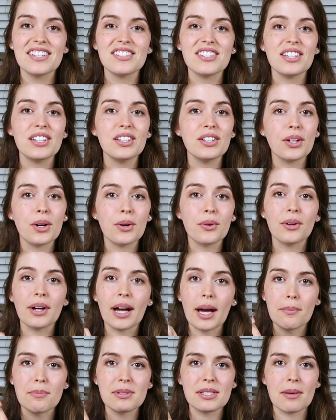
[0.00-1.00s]
So you can go
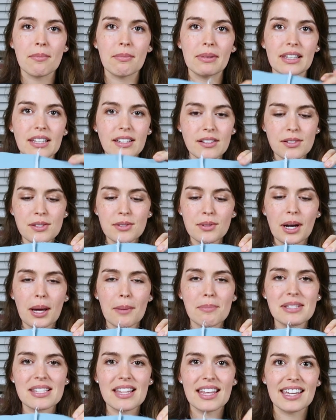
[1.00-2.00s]
grab some little
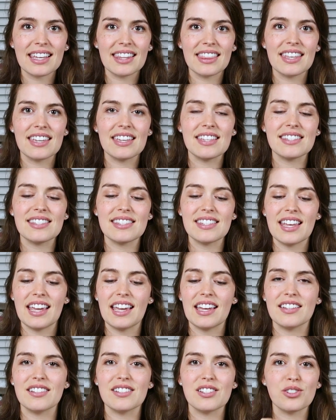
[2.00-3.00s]
scraps like this
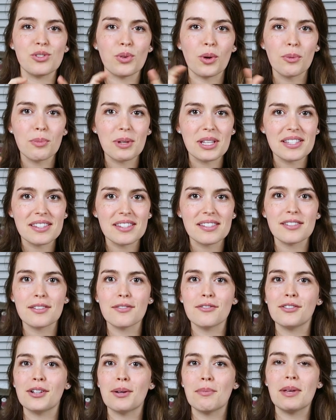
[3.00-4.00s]
and short pieces
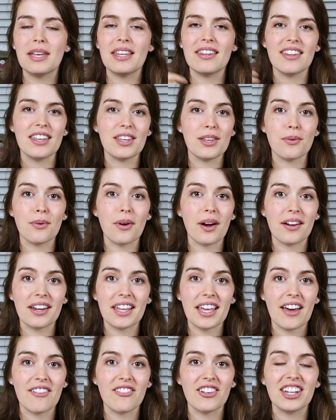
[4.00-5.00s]
of ribbon that you
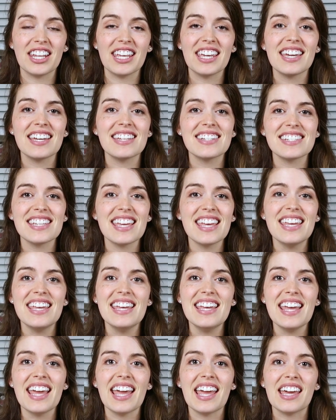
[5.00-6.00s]
already have on hand
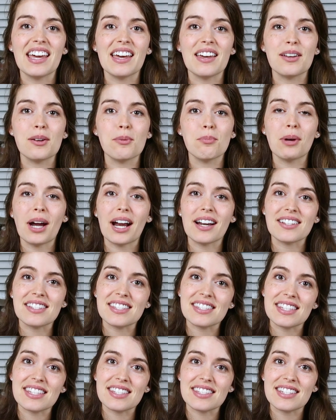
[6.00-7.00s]
and
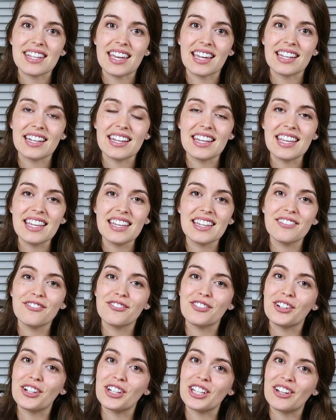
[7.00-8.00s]
practice this technique
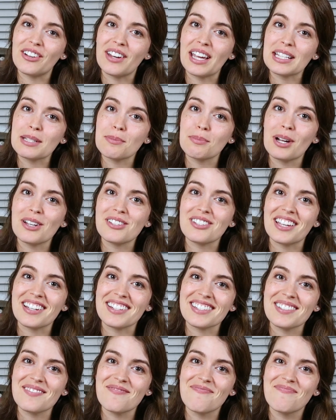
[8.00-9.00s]
for your next
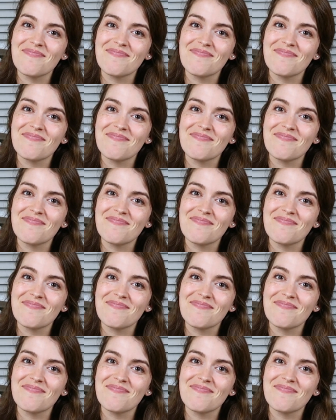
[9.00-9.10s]
project.